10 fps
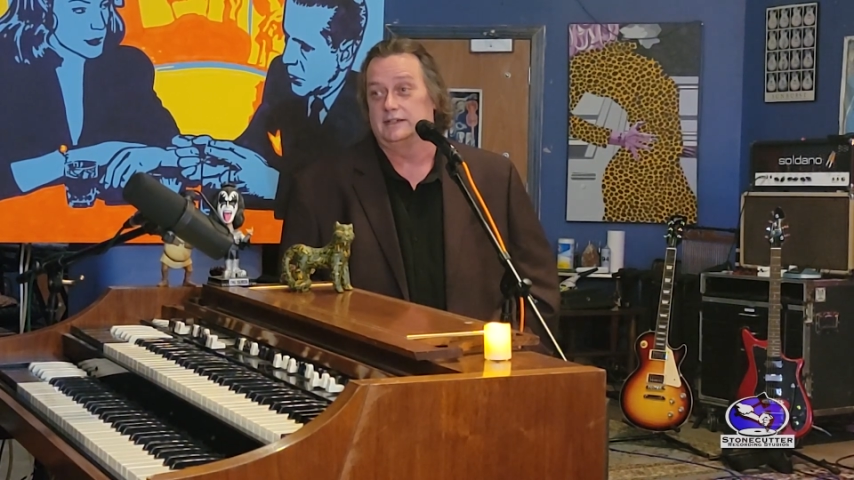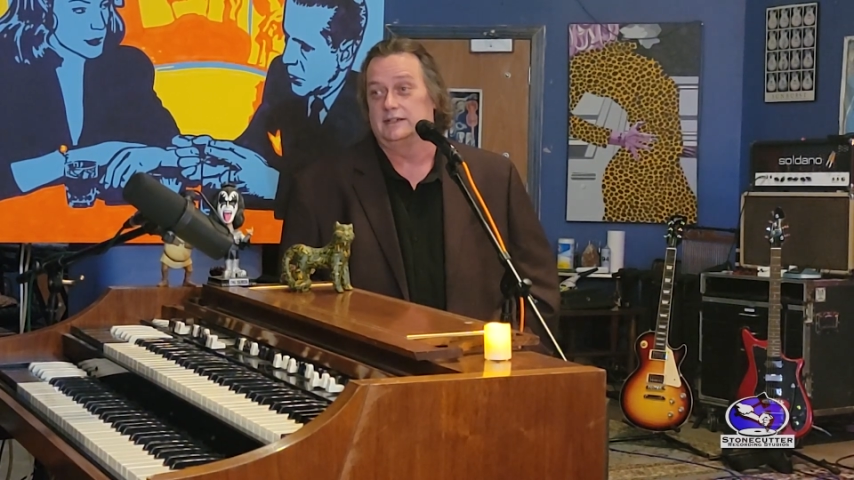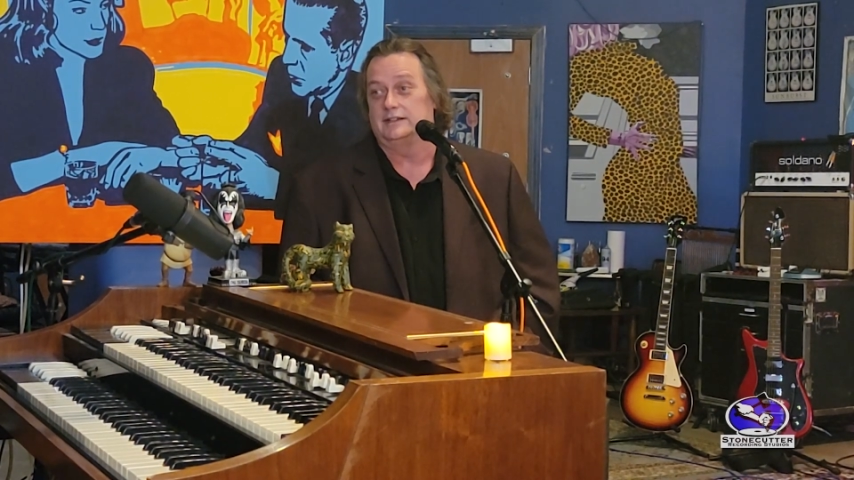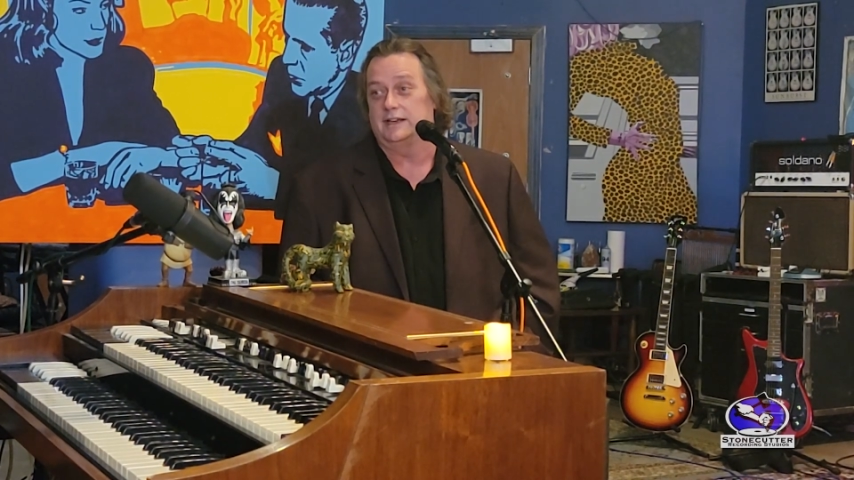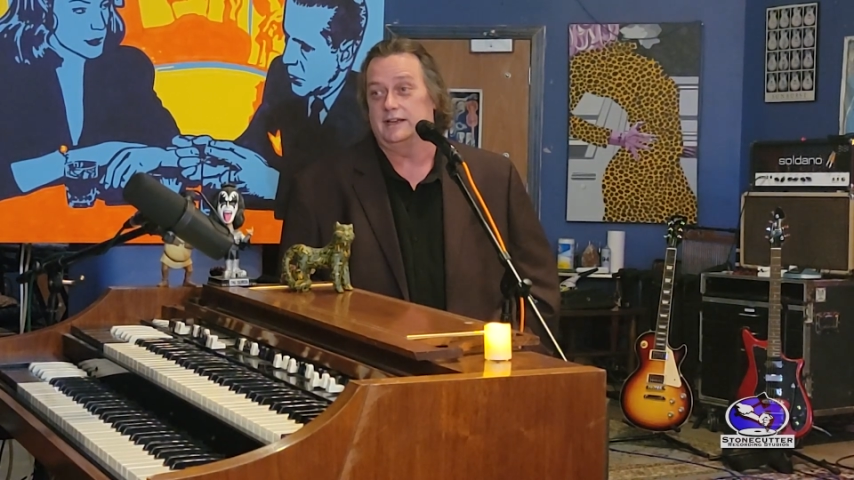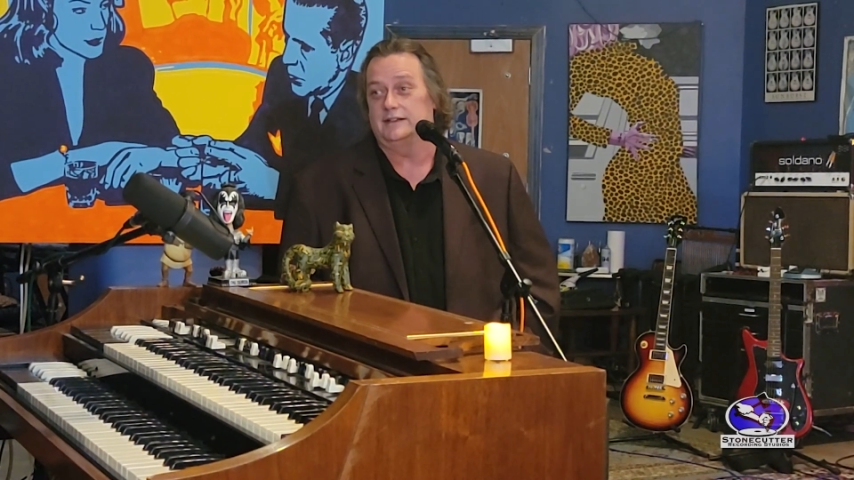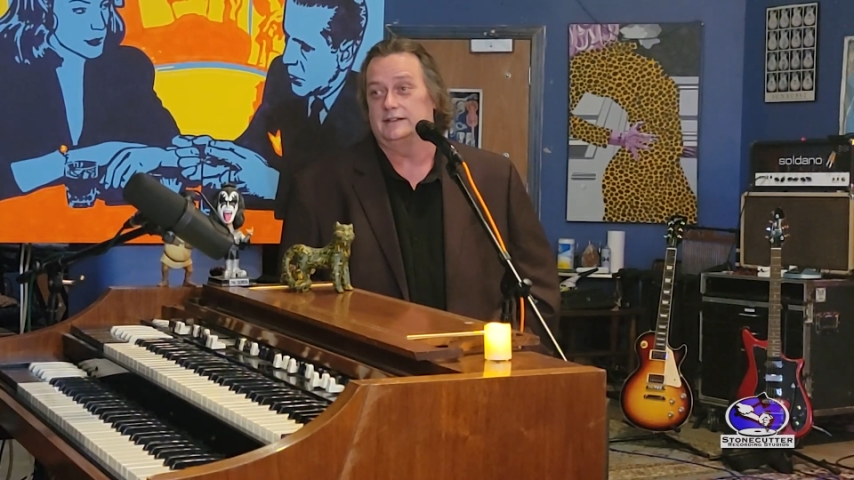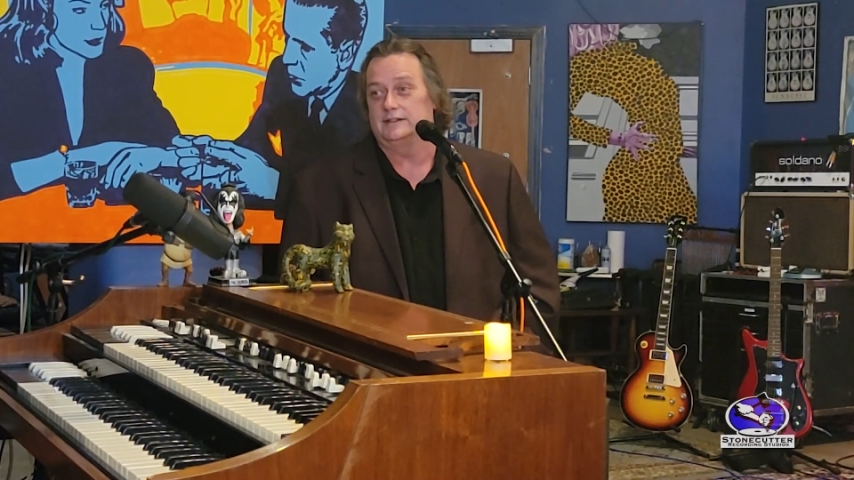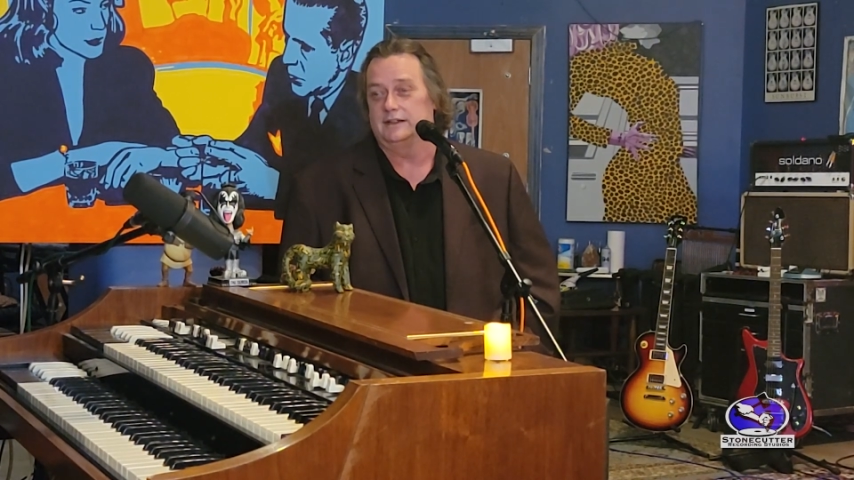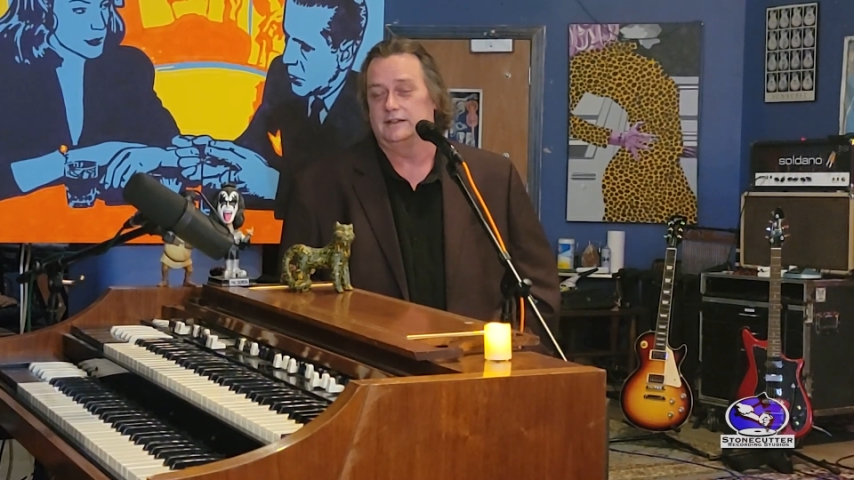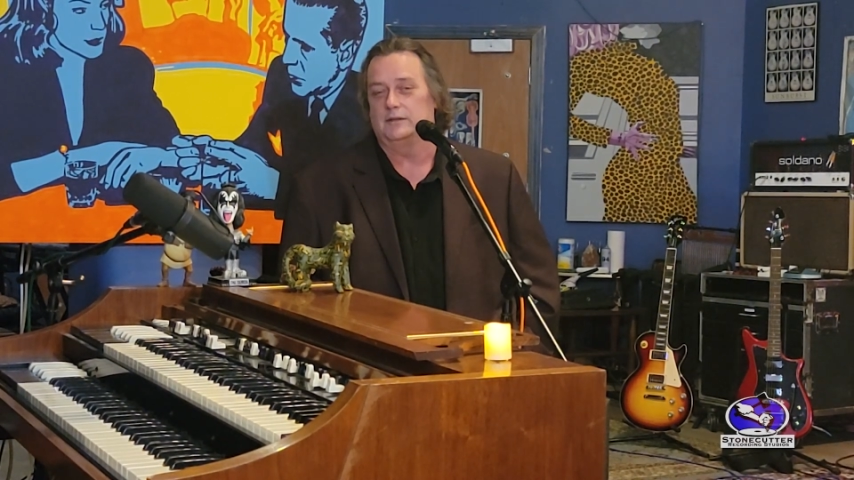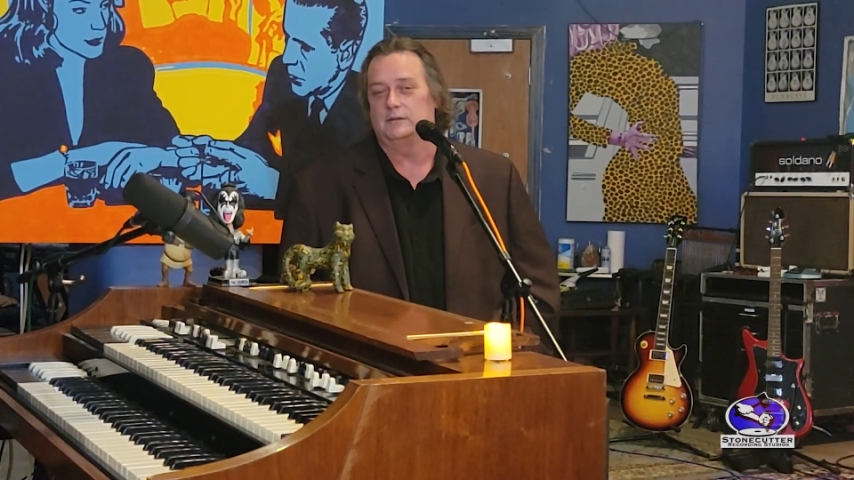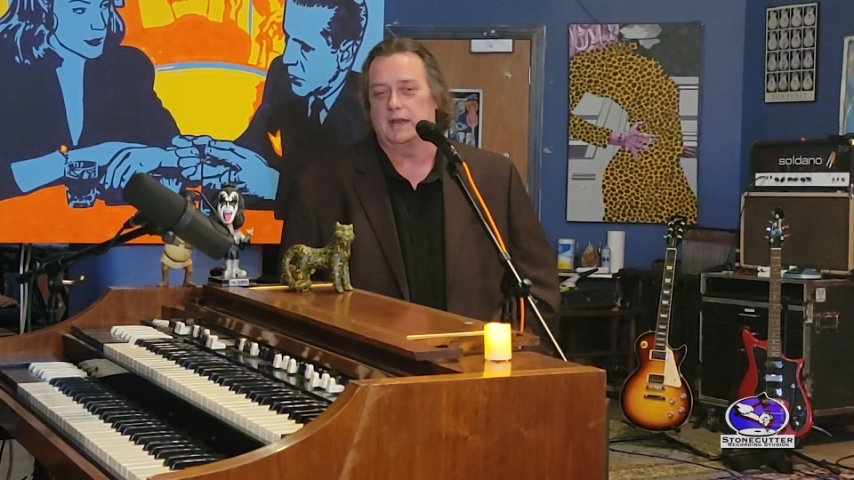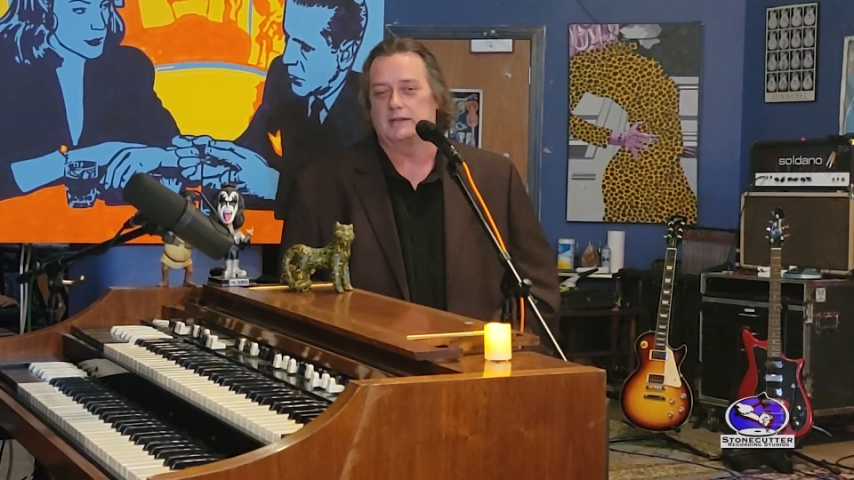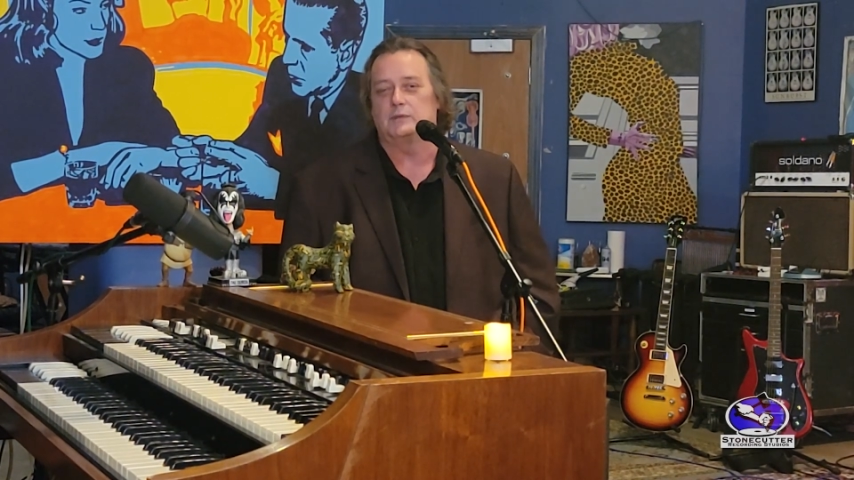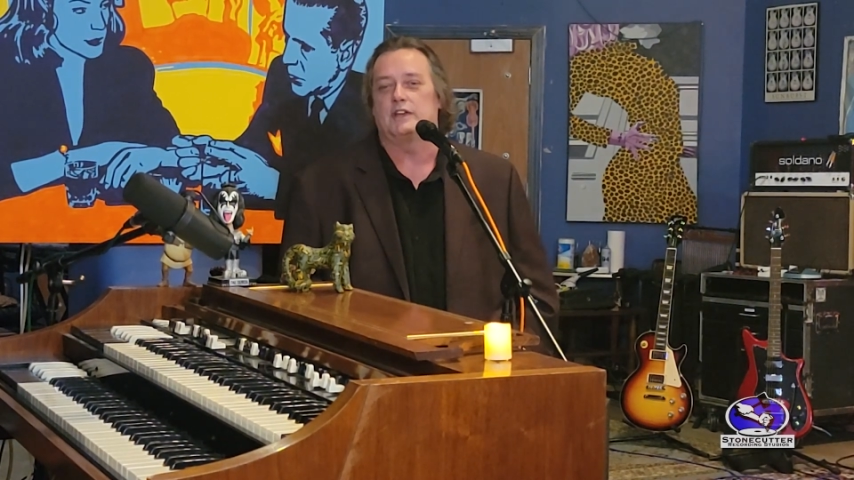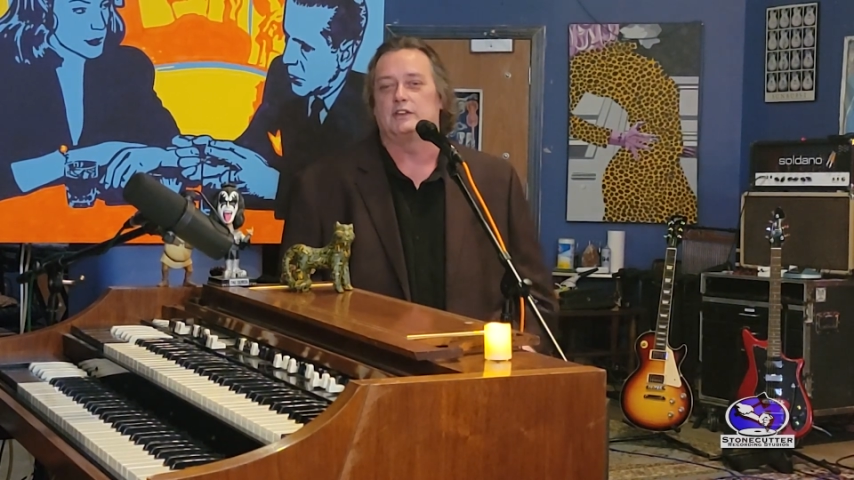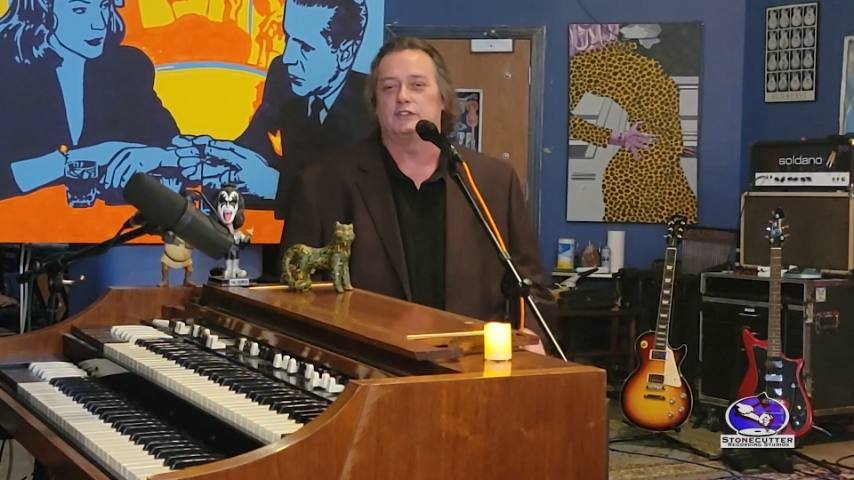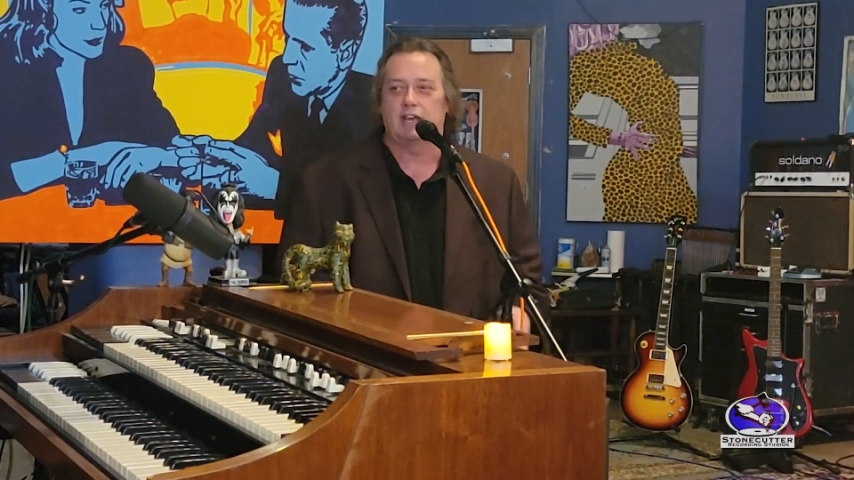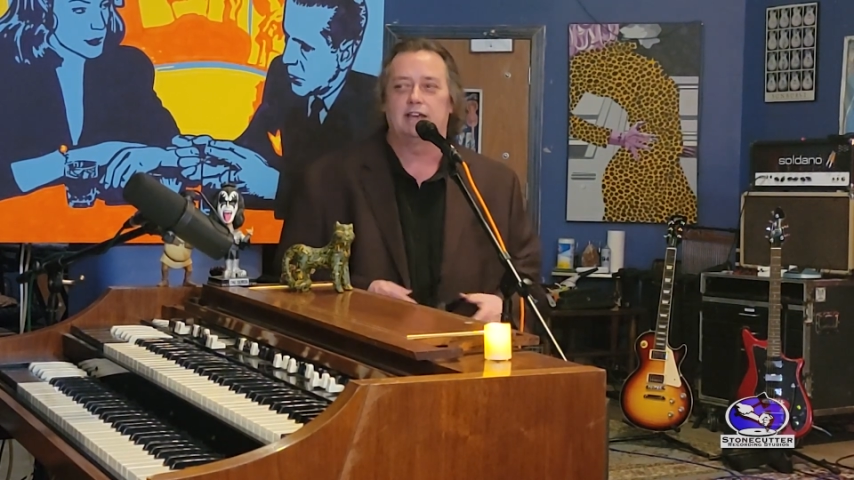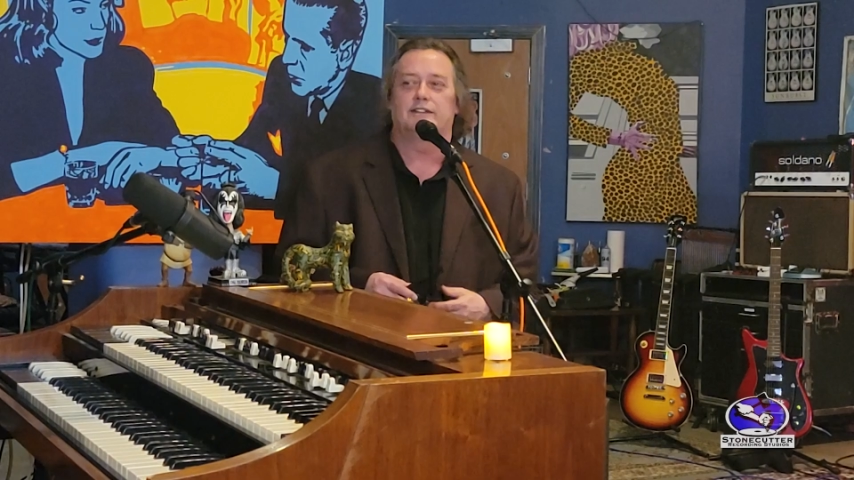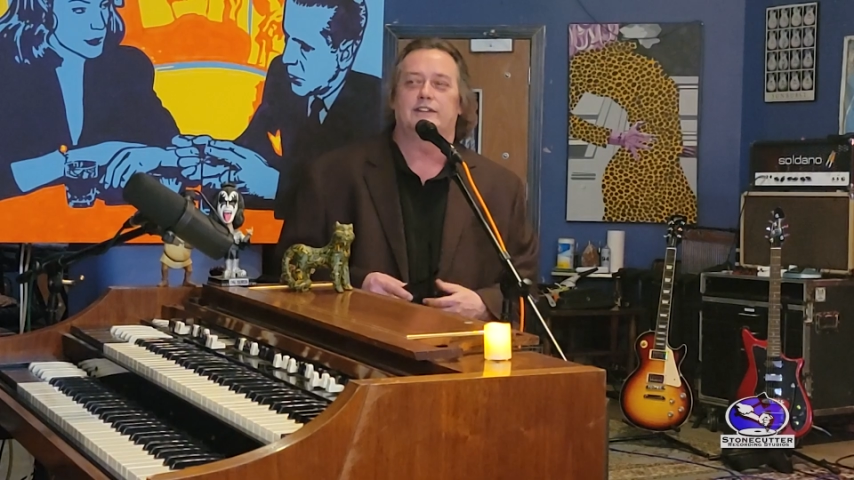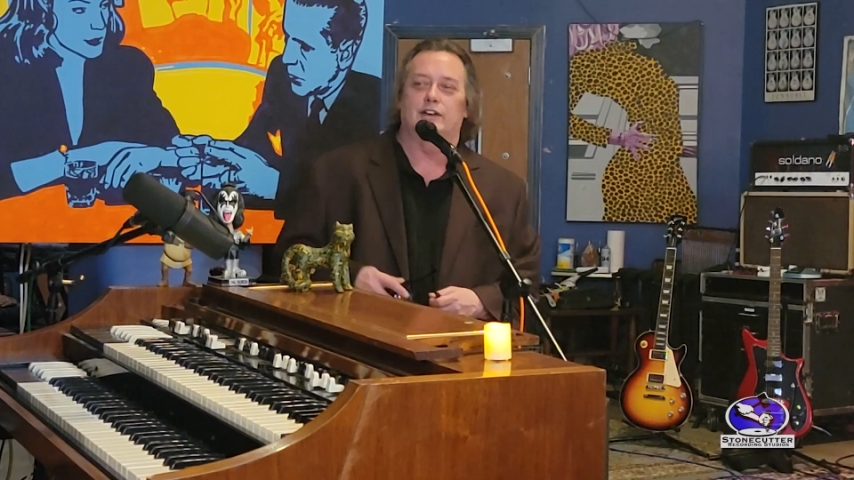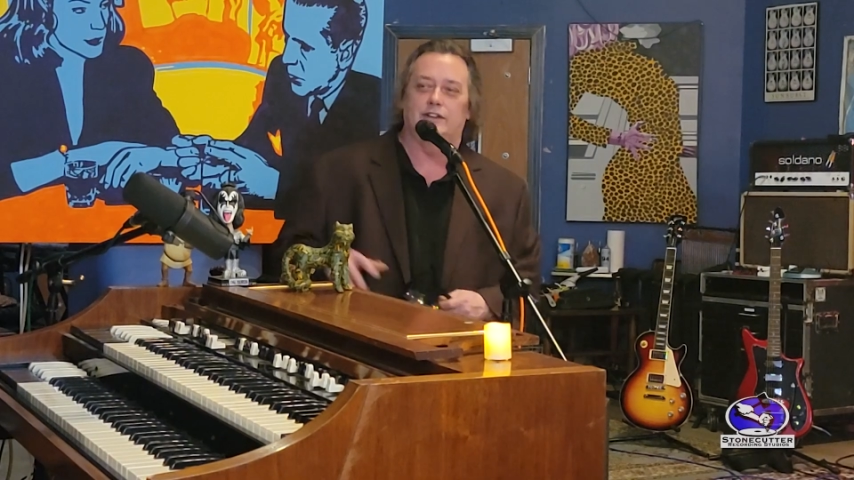Yeah. That's why you take it there and then you